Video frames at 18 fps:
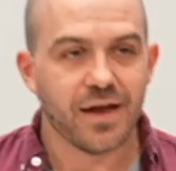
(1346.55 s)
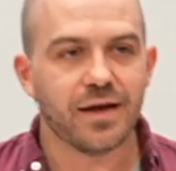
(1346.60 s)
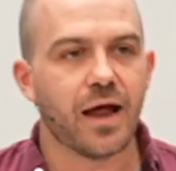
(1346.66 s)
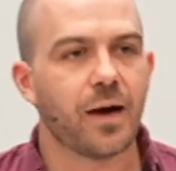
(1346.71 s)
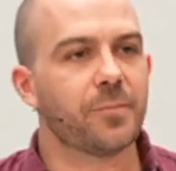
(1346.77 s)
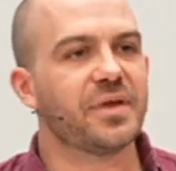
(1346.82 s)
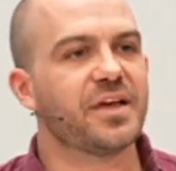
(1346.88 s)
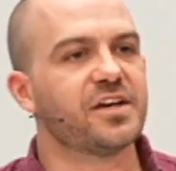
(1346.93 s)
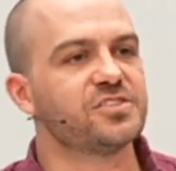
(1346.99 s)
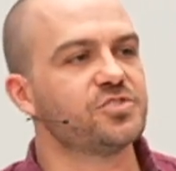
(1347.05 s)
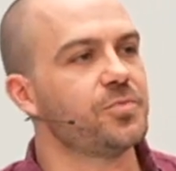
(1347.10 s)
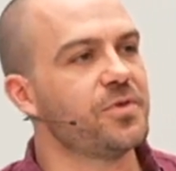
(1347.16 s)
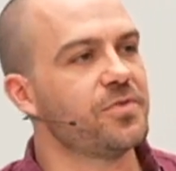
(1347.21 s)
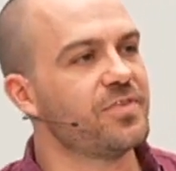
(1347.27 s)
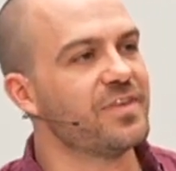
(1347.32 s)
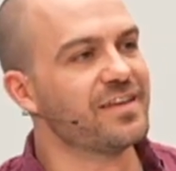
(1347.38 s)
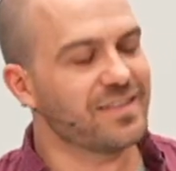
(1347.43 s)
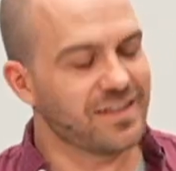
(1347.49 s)
not because we
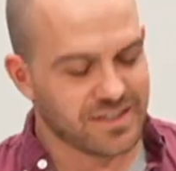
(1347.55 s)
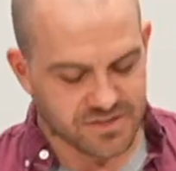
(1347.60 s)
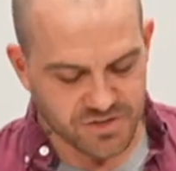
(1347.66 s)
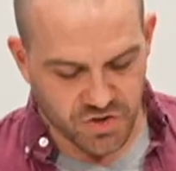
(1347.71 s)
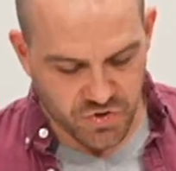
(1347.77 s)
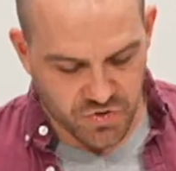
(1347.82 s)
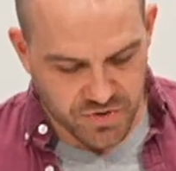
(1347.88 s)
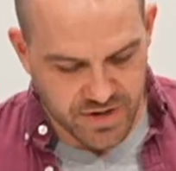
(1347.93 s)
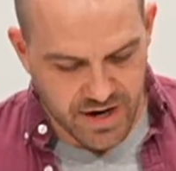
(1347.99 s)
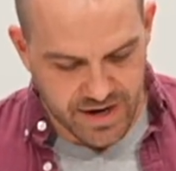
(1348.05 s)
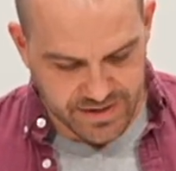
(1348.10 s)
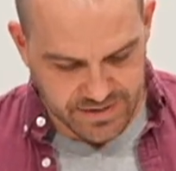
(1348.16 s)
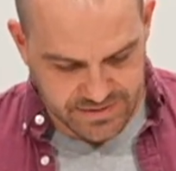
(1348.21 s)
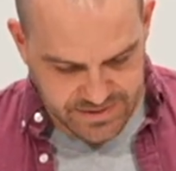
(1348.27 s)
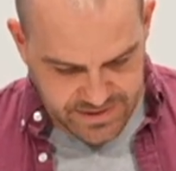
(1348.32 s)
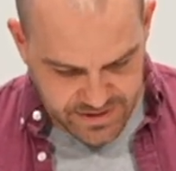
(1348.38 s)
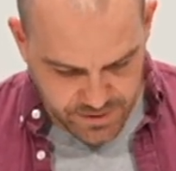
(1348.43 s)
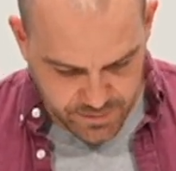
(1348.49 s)
think that it's a good
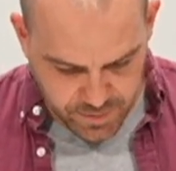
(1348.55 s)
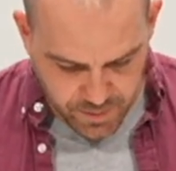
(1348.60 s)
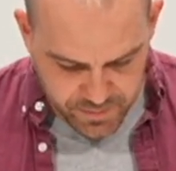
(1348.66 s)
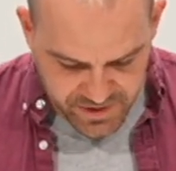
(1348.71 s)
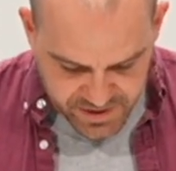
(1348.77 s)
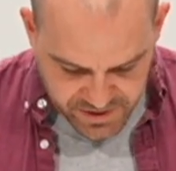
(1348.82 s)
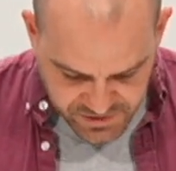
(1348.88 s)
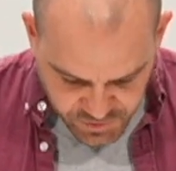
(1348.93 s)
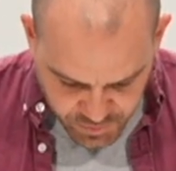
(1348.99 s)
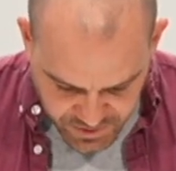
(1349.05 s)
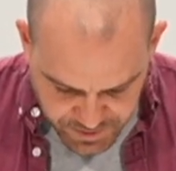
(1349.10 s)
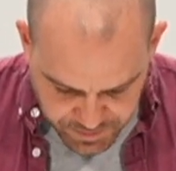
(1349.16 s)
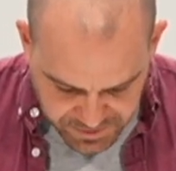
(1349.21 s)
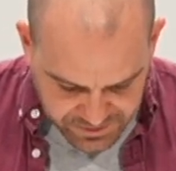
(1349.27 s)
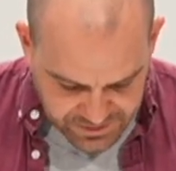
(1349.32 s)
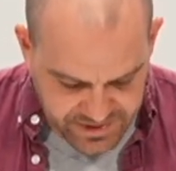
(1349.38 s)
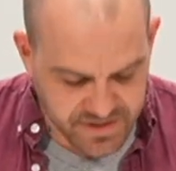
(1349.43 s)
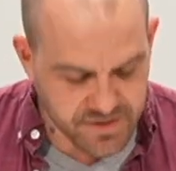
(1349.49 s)
idea, but because we
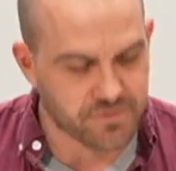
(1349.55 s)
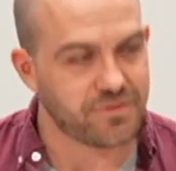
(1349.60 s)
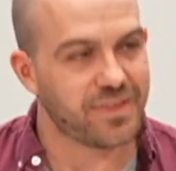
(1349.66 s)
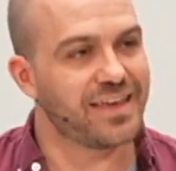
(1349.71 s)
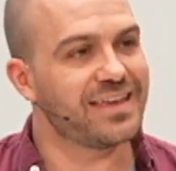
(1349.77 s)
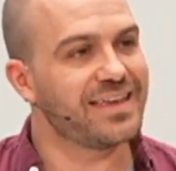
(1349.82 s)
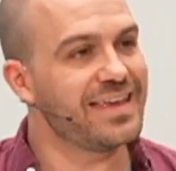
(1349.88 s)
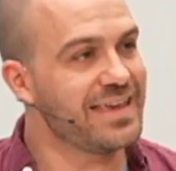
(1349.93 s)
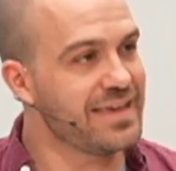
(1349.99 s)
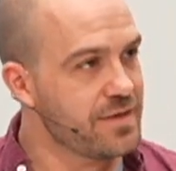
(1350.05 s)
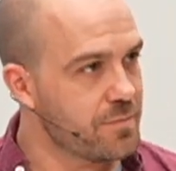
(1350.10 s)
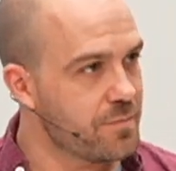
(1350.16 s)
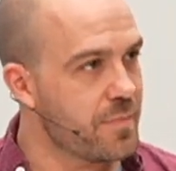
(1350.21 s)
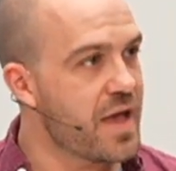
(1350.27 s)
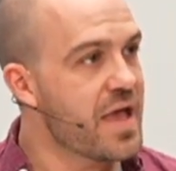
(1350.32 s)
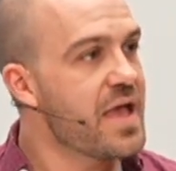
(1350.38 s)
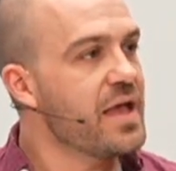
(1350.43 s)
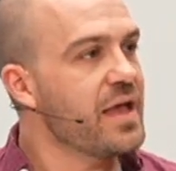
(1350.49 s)
believe that
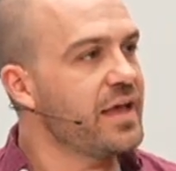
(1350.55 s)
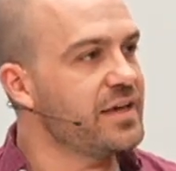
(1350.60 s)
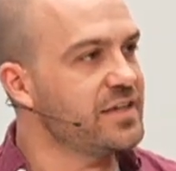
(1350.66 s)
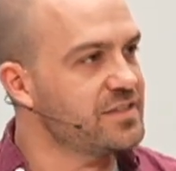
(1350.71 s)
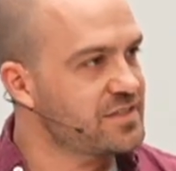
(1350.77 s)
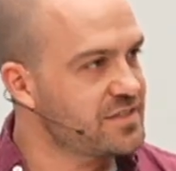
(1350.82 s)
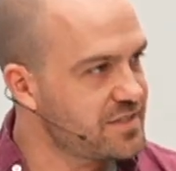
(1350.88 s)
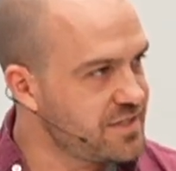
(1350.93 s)
him and his